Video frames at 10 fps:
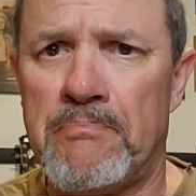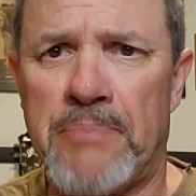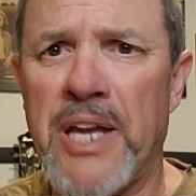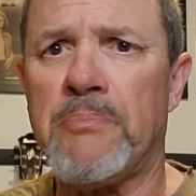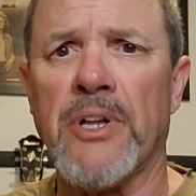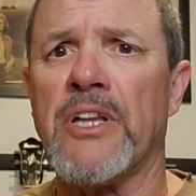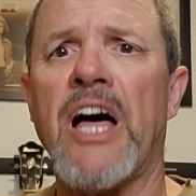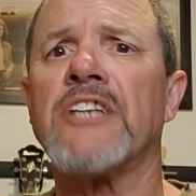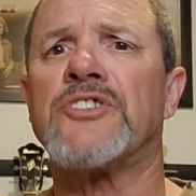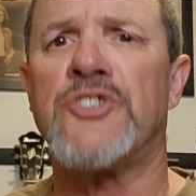People
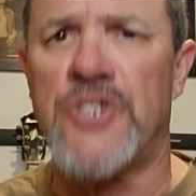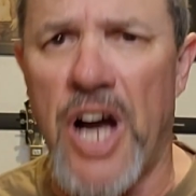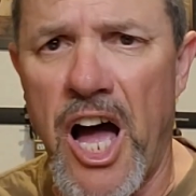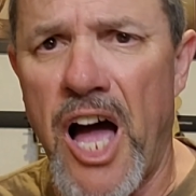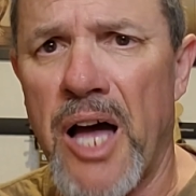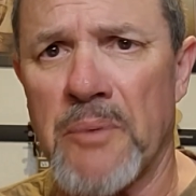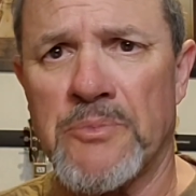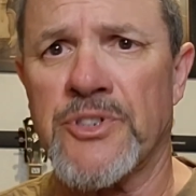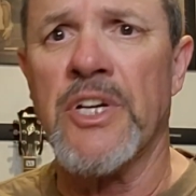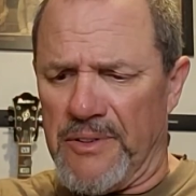lost
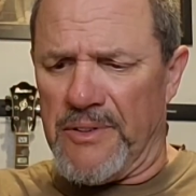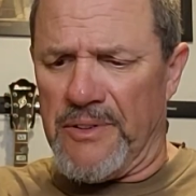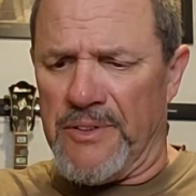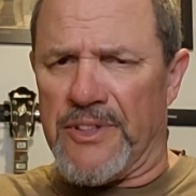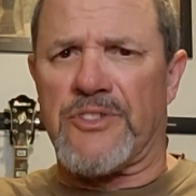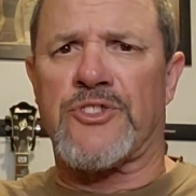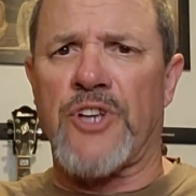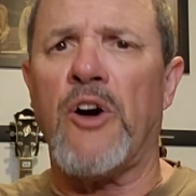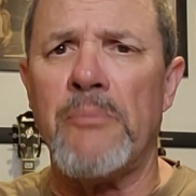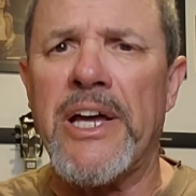jobs.
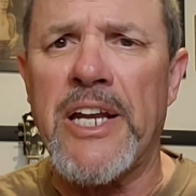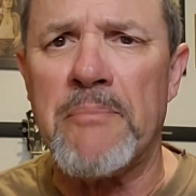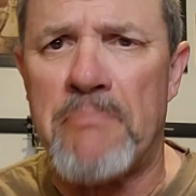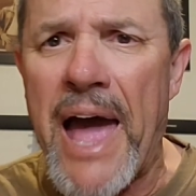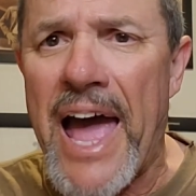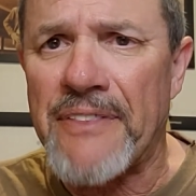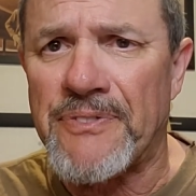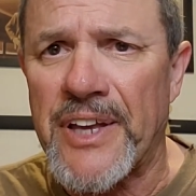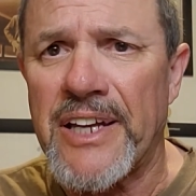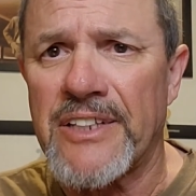So many
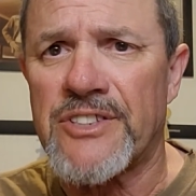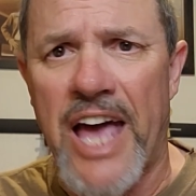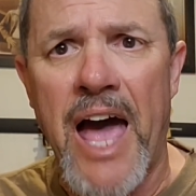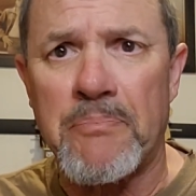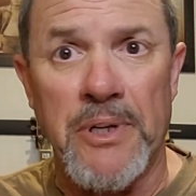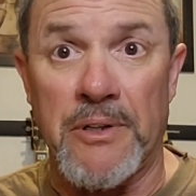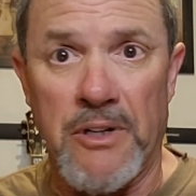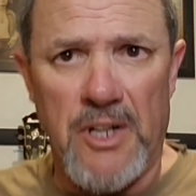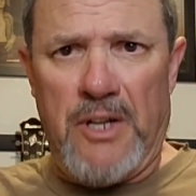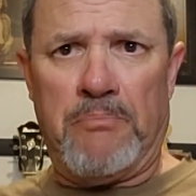bad things happened
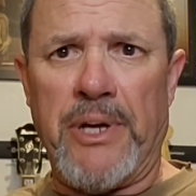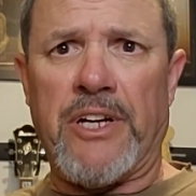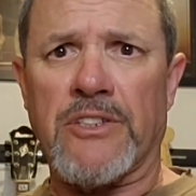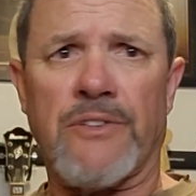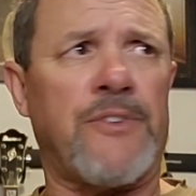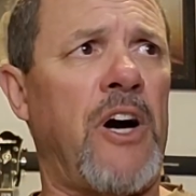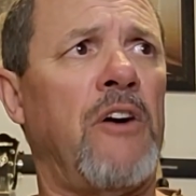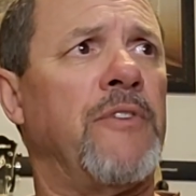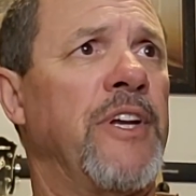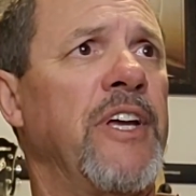because of
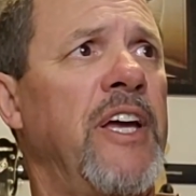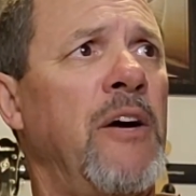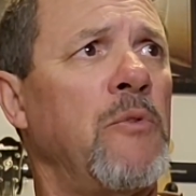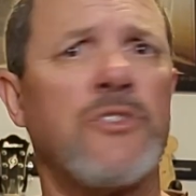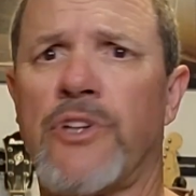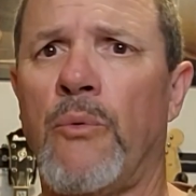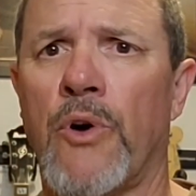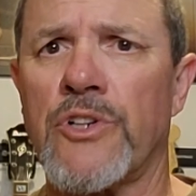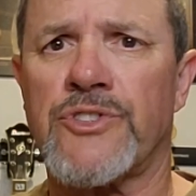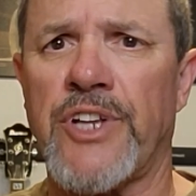COVID. It was the
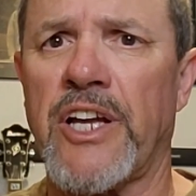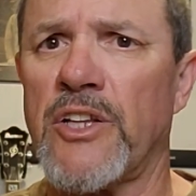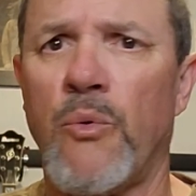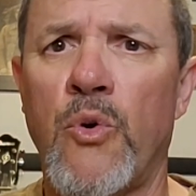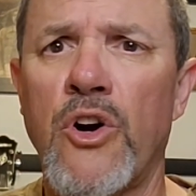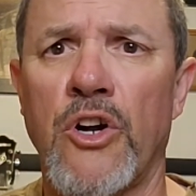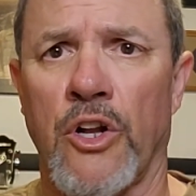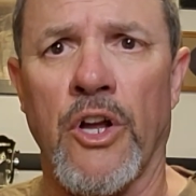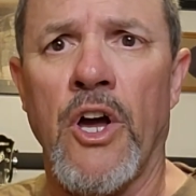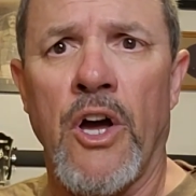worst thing in the
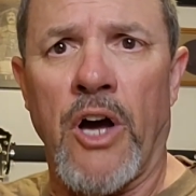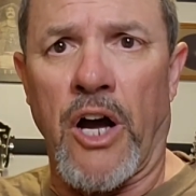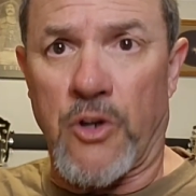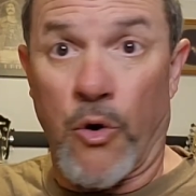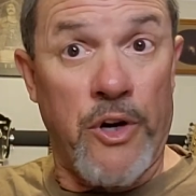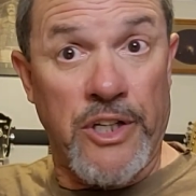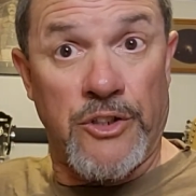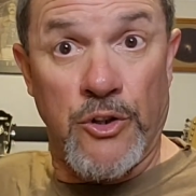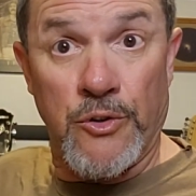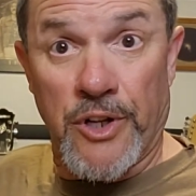world. According
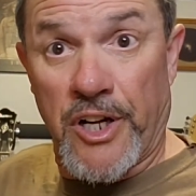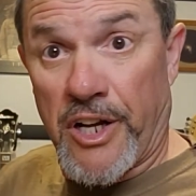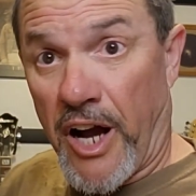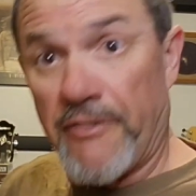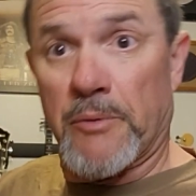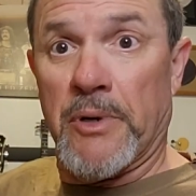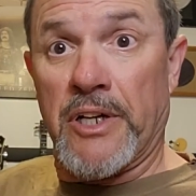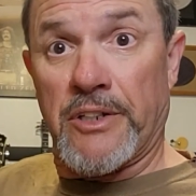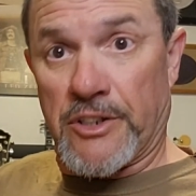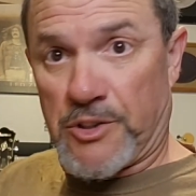to the
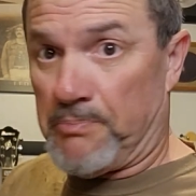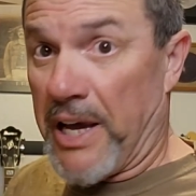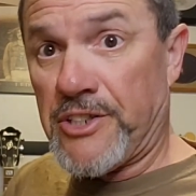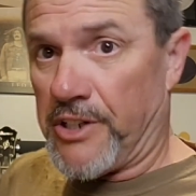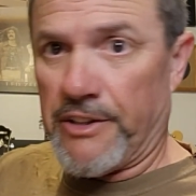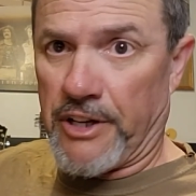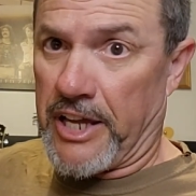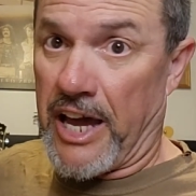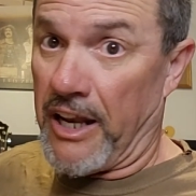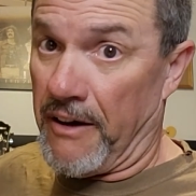government, especially the
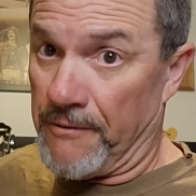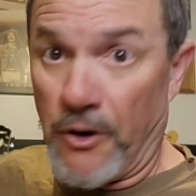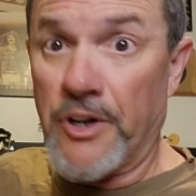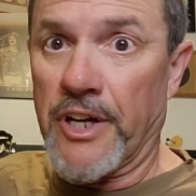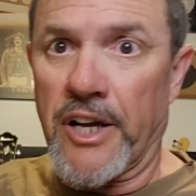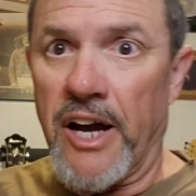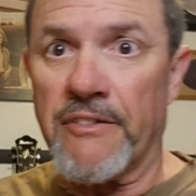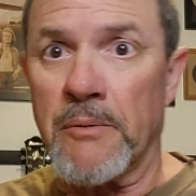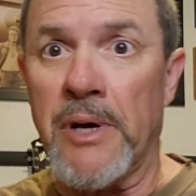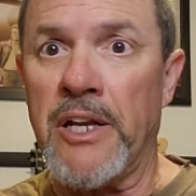California
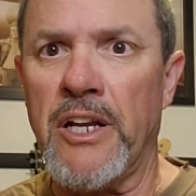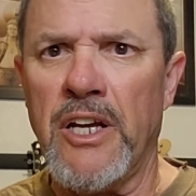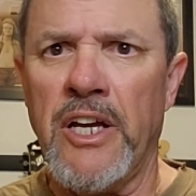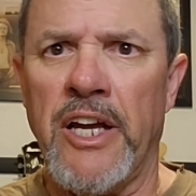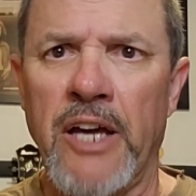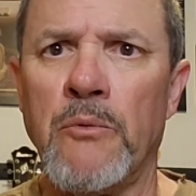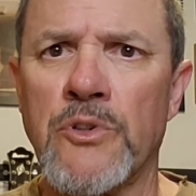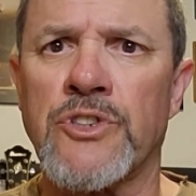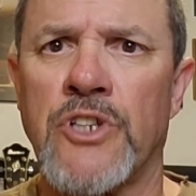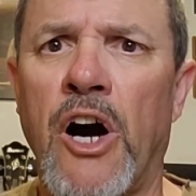government, it
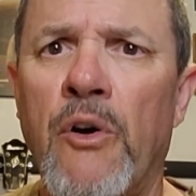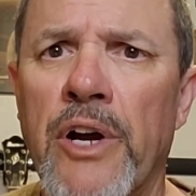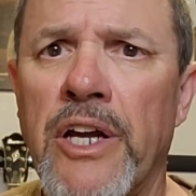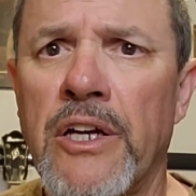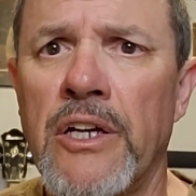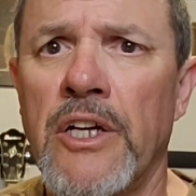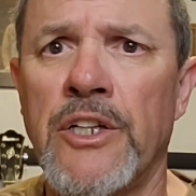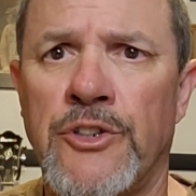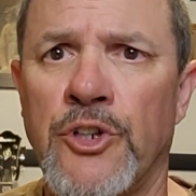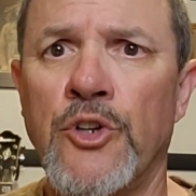was going
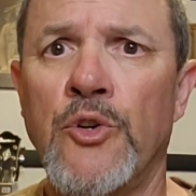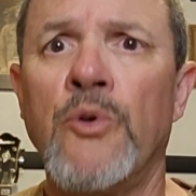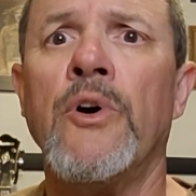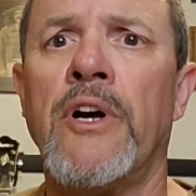to